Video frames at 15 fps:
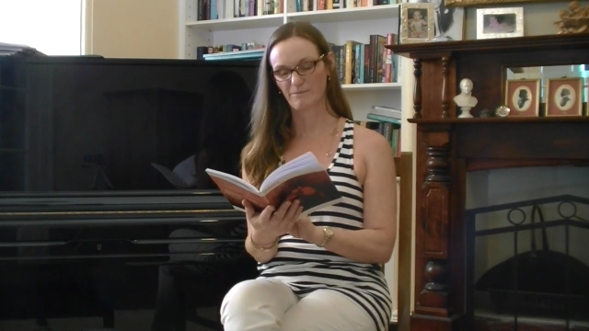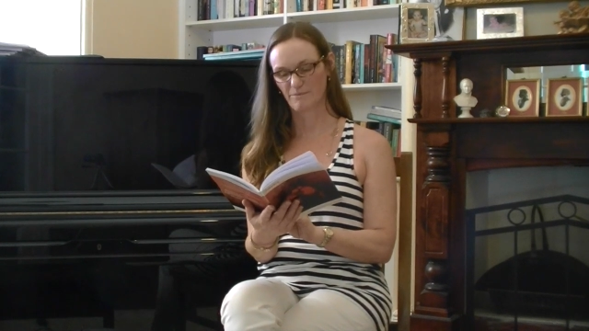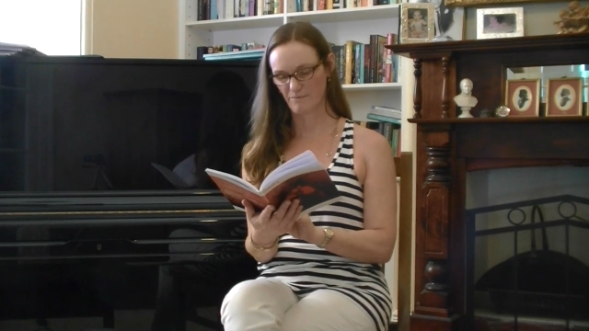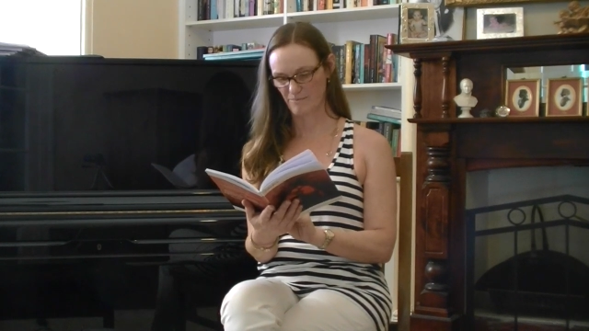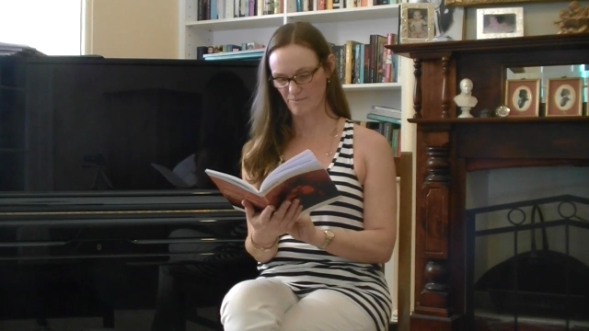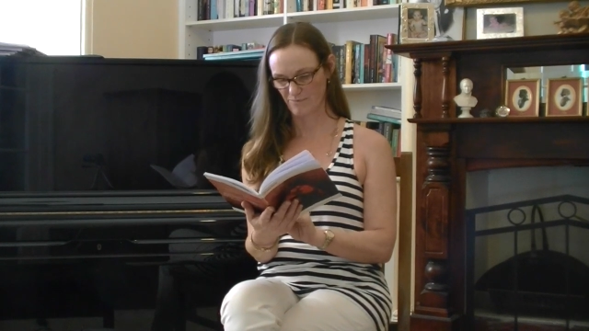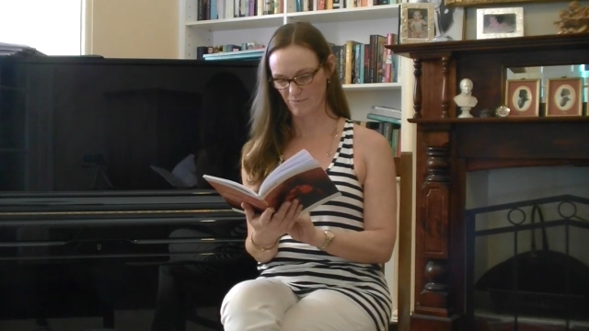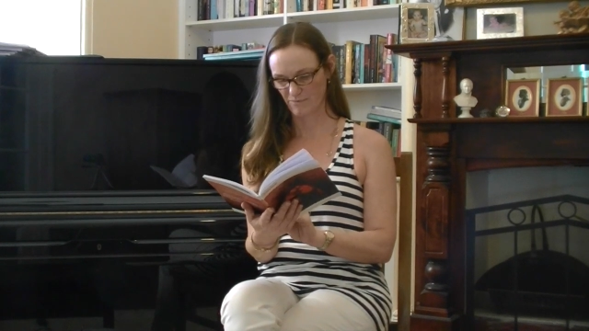
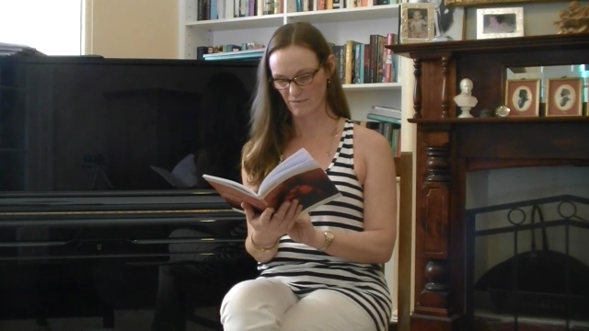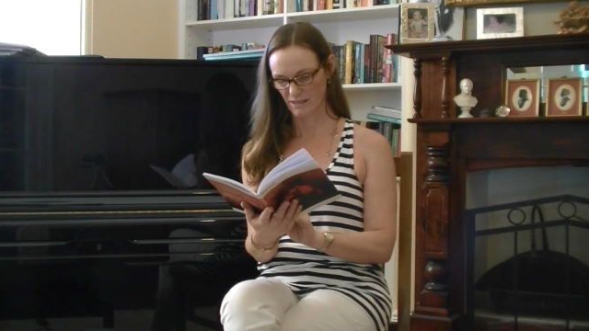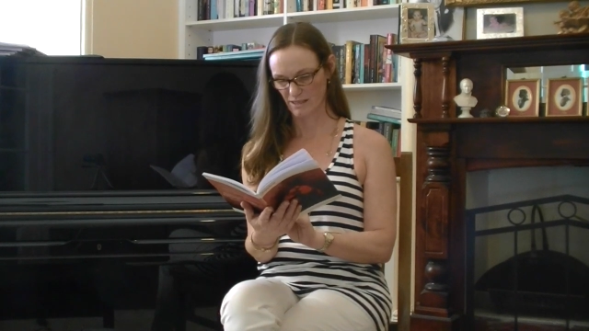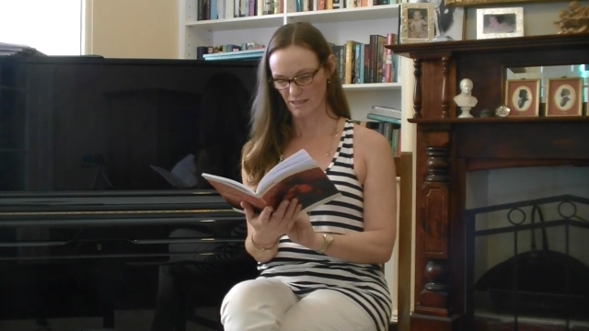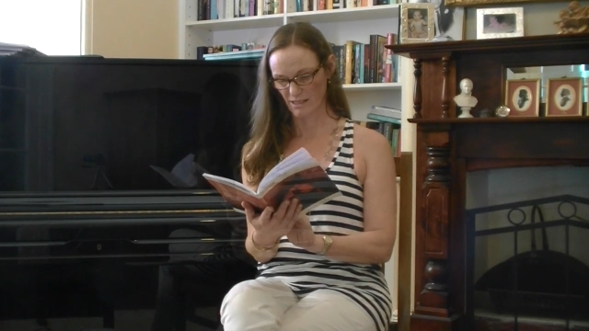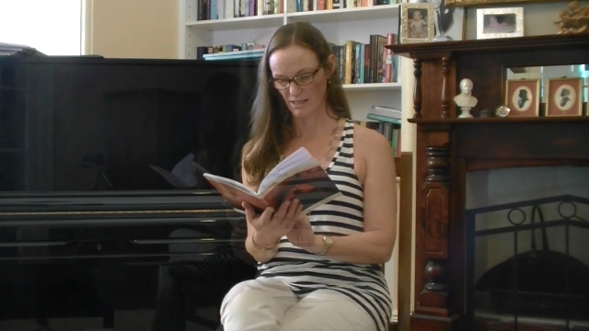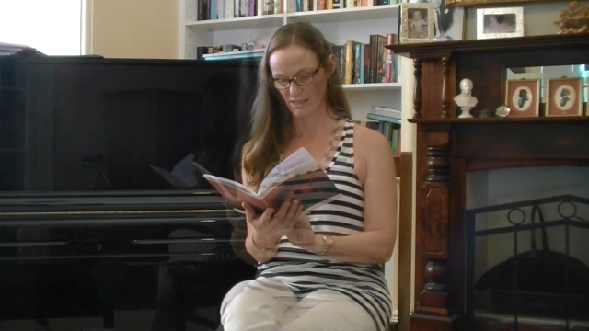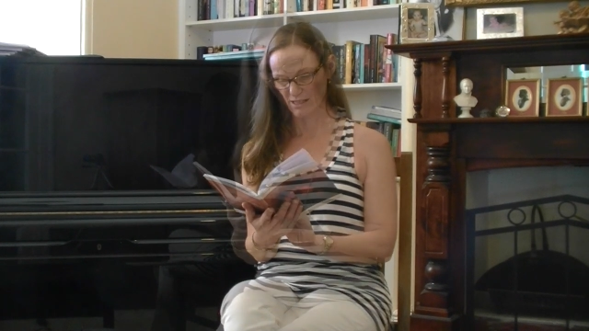
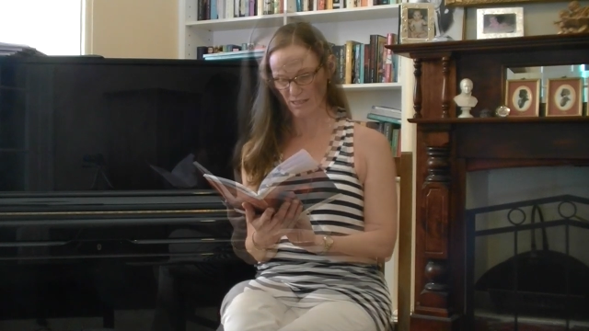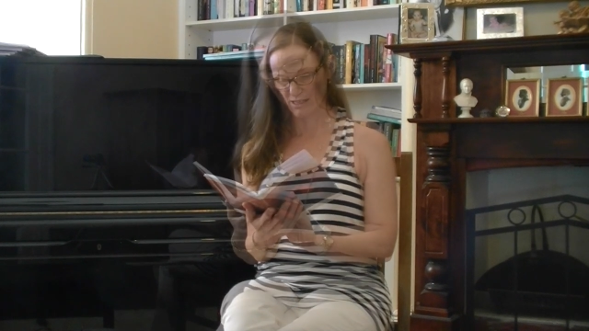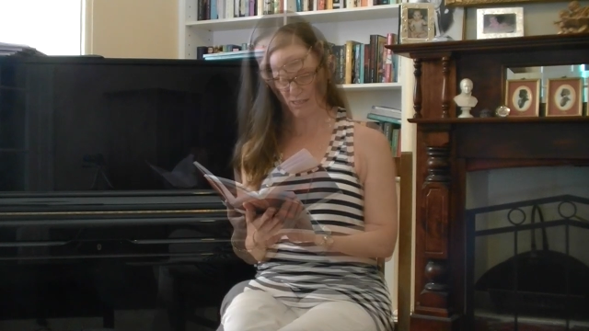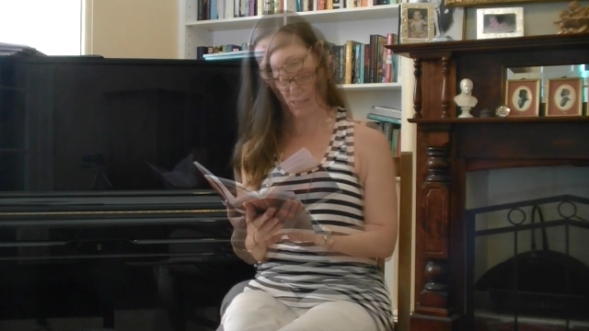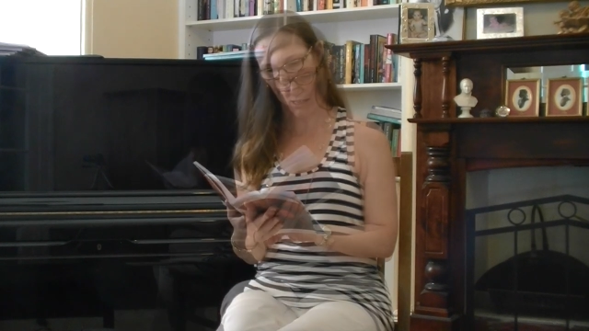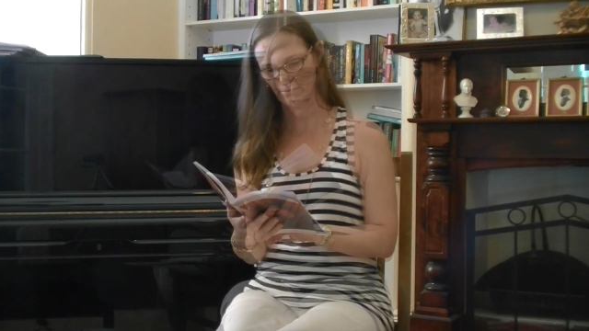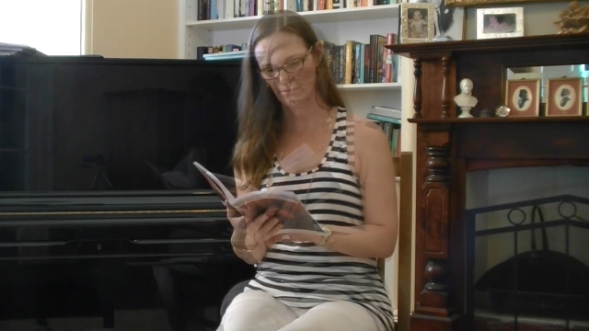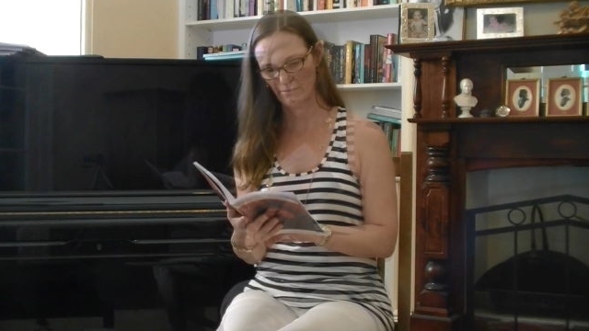
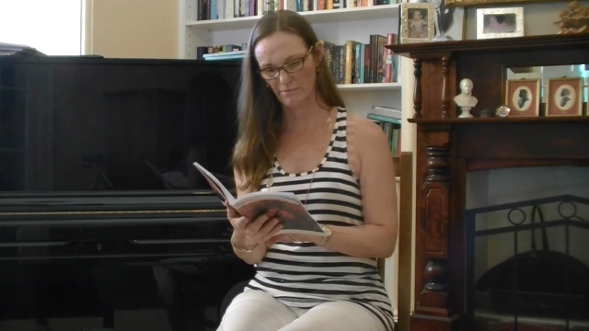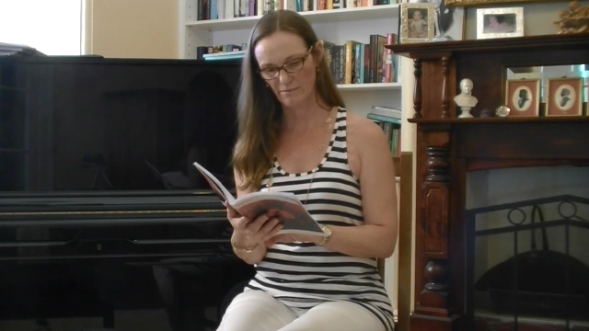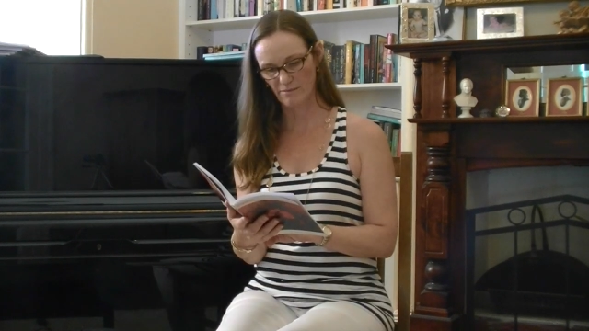No one is speaking in this clip.